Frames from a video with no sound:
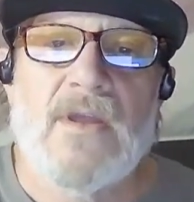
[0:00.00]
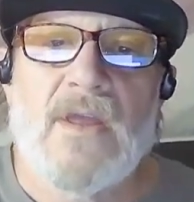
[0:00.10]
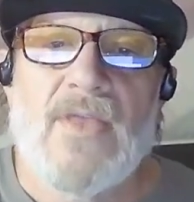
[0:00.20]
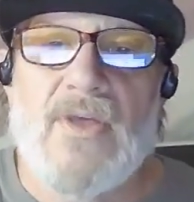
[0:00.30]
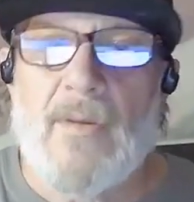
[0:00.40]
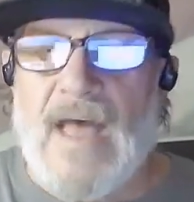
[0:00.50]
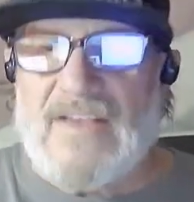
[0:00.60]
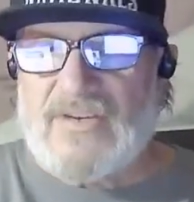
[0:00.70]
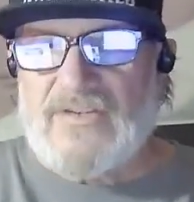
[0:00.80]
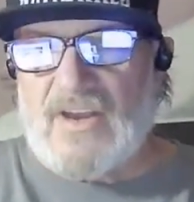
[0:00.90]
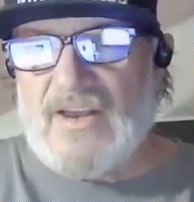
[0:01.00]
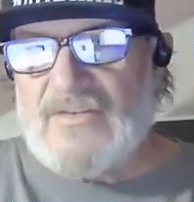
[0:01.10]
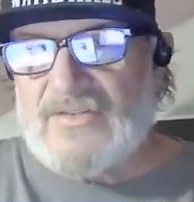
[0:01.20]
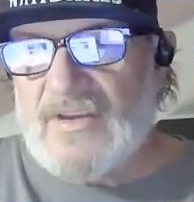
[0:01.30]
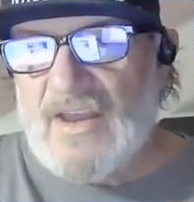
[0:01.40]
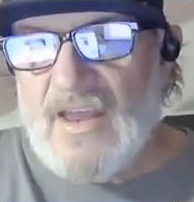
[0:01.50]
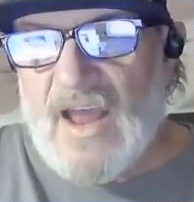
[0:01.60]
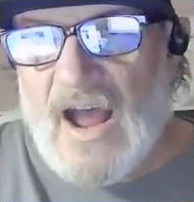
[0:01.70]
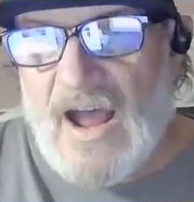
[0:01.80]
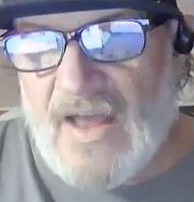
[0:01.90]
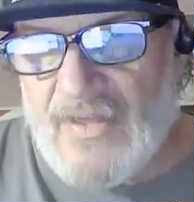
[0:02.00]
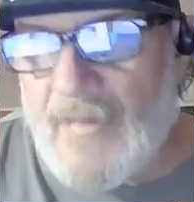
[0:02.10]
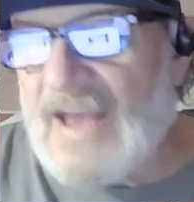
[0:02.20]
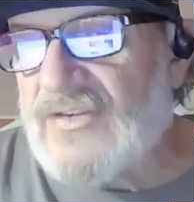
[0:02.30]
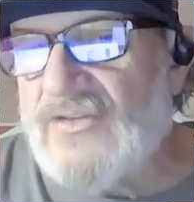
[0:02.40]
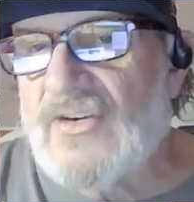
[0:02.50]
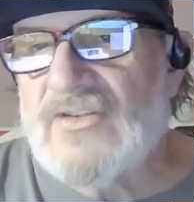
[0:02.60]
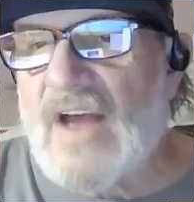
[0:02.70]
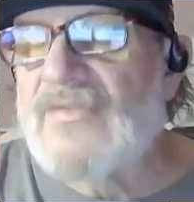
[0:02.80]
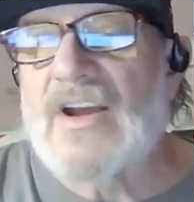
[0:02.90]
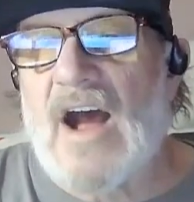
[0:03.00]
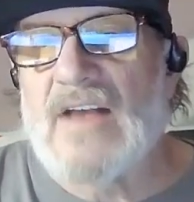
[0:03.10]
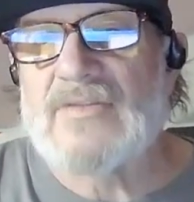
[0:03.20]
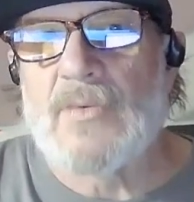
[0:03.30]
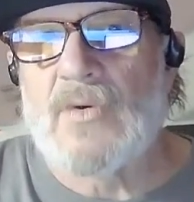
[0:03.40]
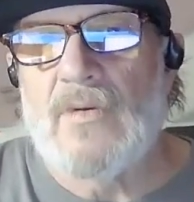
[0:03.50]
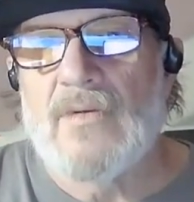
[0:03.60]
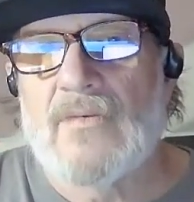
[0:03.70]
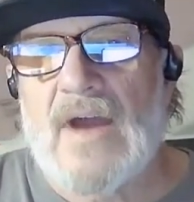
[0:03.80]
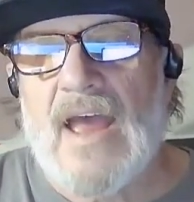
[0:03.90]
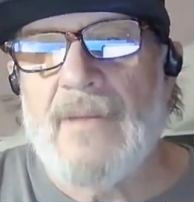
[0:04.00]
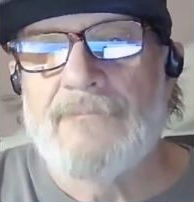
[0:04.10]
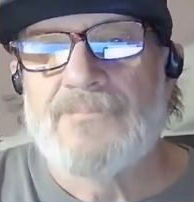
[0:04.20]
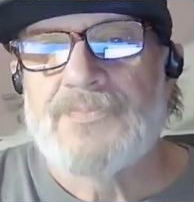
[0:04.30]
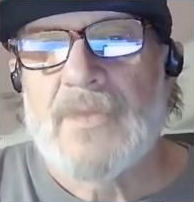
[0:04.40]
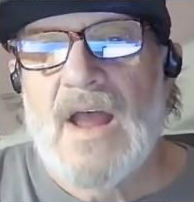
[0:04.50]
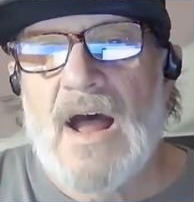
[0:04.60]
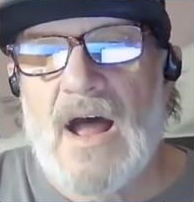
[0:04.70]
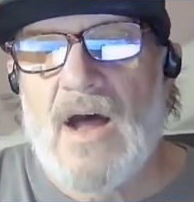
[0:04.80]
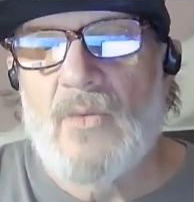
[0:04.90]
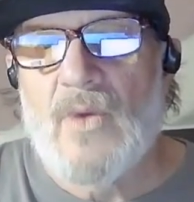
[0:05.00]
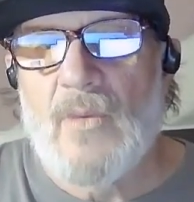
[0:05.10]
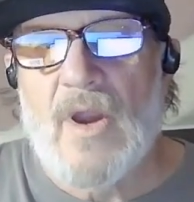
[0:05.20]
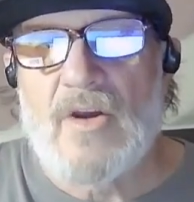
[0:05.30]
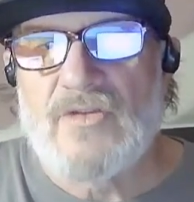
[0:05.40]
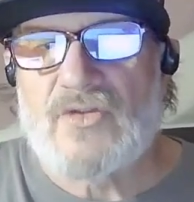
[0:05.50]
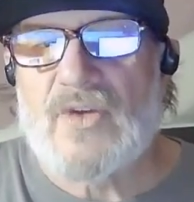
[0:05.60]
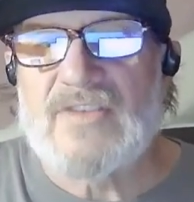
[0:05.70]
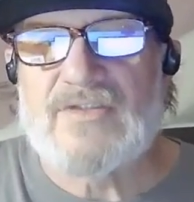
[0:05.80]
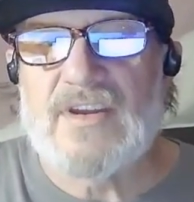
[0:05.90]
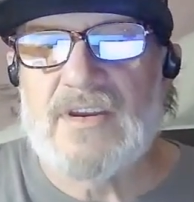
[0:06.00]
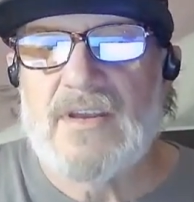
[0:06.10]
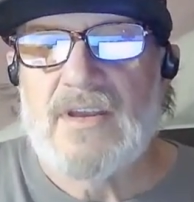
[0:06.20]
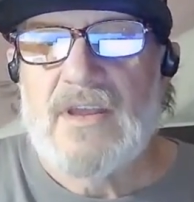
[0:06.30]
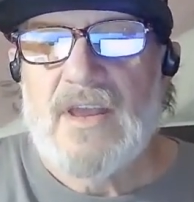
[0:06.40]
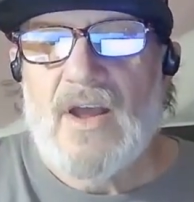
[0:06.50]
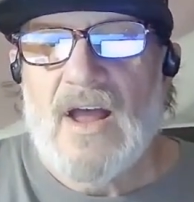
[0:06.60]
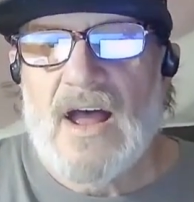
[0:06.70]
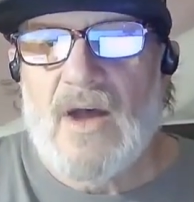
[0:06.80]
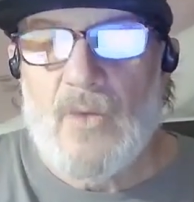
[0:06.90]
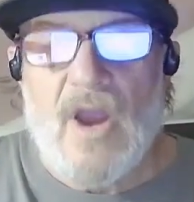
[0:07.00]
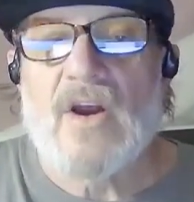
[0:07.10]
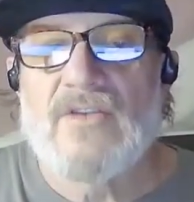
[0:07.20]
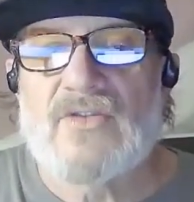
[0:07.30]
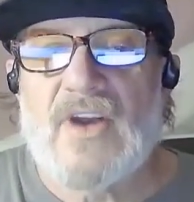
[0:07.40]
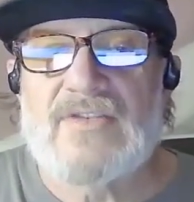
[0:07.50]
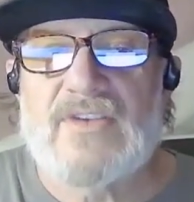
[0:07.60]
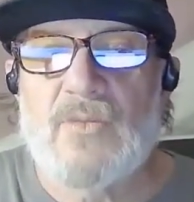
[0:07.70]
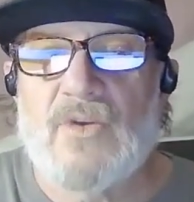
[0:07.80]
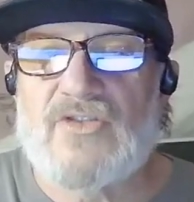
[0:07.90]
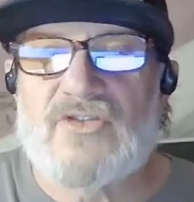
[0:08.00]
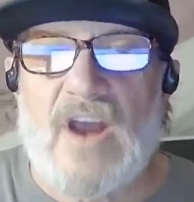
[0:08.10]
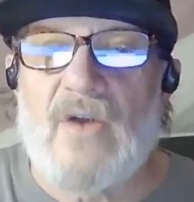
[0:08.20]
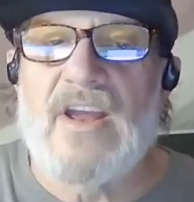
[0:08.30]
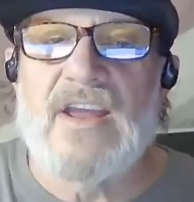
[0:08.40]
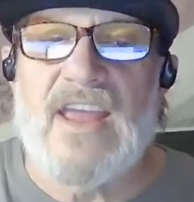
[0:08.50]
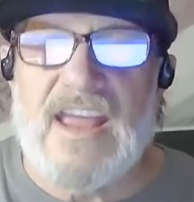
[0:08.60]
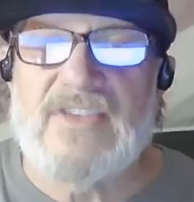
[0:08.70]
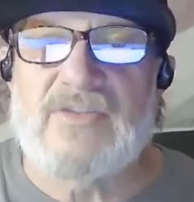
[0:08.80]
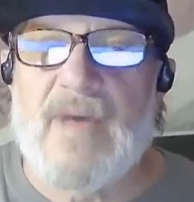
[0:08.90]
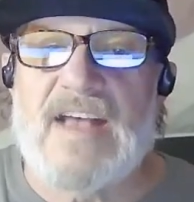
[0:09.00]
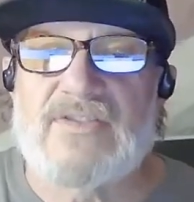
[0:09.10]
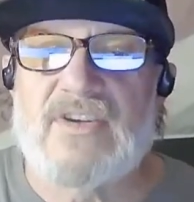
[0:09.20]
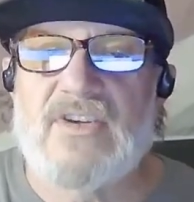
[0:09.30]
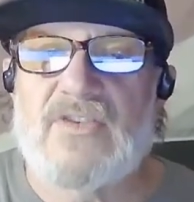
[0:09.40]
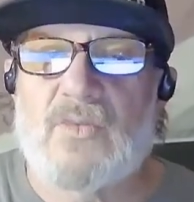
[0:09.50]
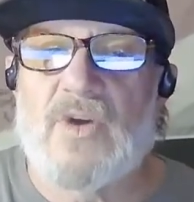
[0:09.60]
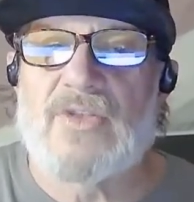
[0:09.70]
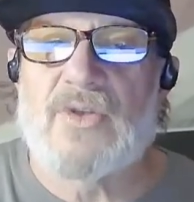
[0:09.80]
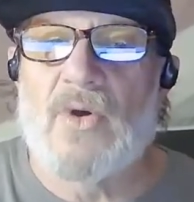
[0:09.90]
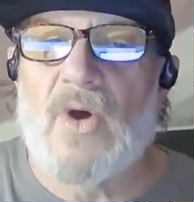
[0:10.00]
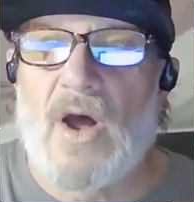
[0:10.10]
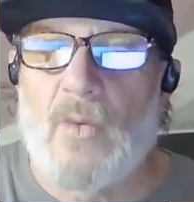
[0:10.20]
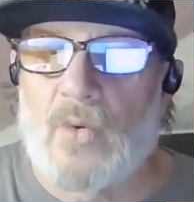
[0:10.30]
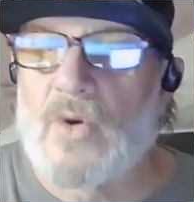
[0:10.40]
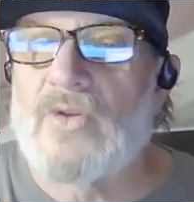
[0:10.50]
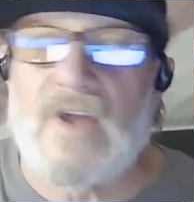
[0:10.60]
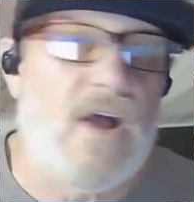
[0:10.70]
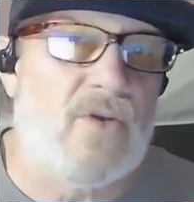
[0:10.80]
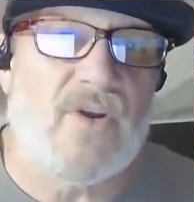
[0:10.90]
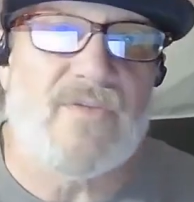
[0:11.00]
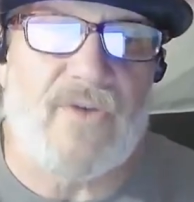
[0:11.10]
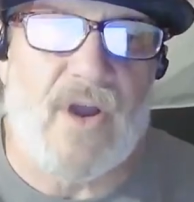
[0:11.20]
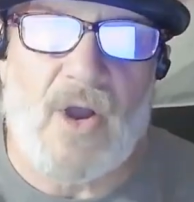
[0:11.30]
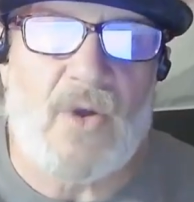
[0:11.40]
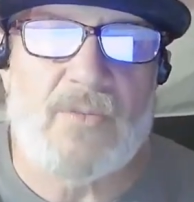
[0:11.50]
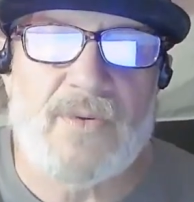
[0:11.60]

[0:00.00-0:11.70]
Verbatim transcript: The messages, uh, the messengers of the gospel, right? Uh, we, we are entrusted. Uh, we are entrusted with sharing its message with a, a world hungry for hope.